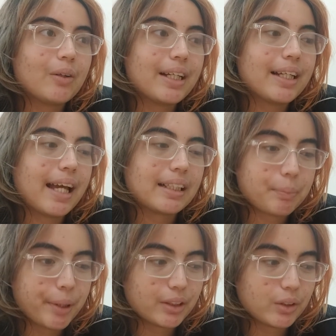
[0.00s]
really
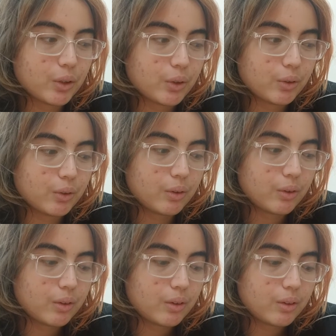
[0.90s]
express to
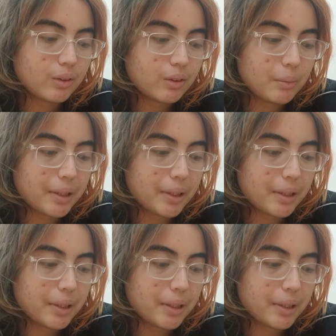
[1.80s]
you.